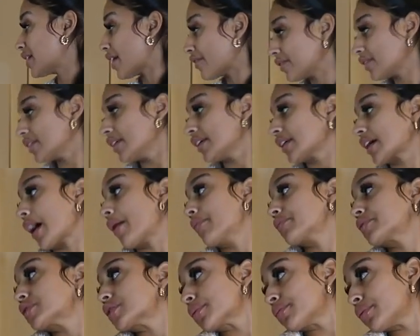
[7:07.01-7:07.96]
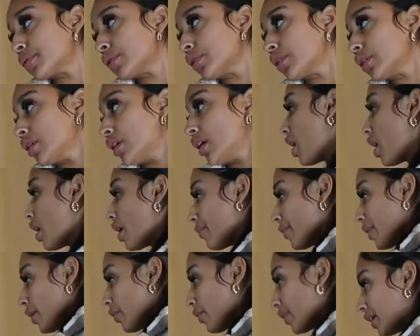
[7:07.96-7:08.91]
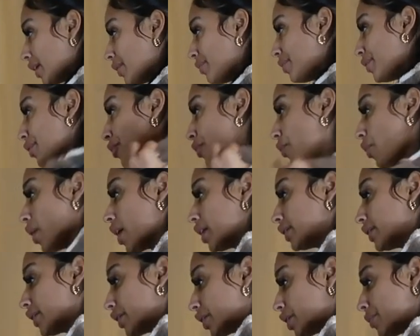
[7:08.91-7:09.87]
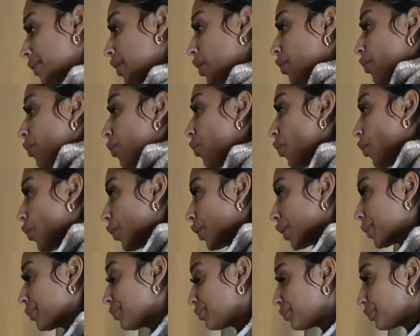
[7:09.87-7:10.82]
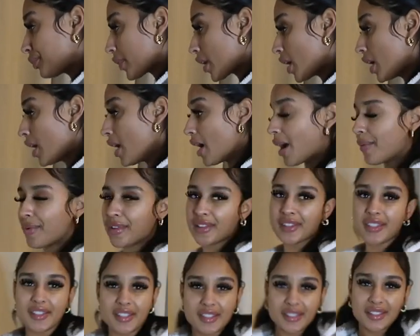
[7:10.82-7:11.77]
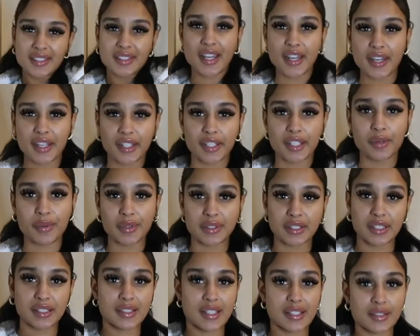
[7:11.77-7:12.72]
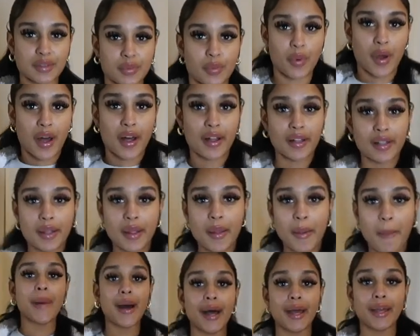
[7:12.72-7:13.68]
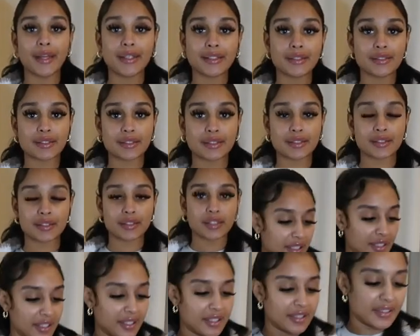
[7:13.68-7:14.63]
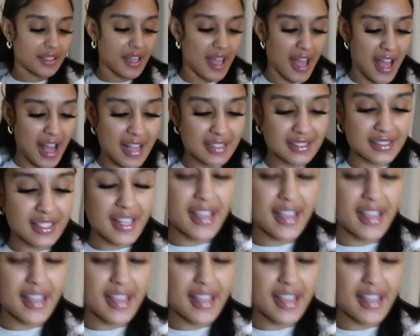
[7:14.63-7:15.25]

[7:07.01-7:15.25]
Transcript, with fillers: definitely comfortable. Um, it will keep you a little bit warm. I mean, this is kind of cute with this as well, but it has